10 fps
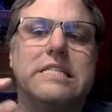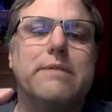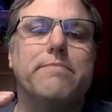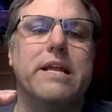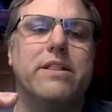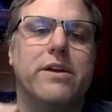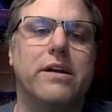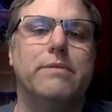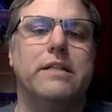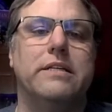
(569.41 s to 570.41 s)
to meet their
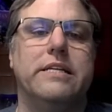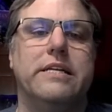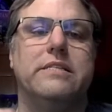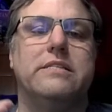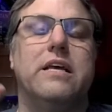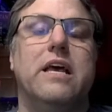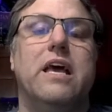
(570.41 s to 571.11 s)
abilities.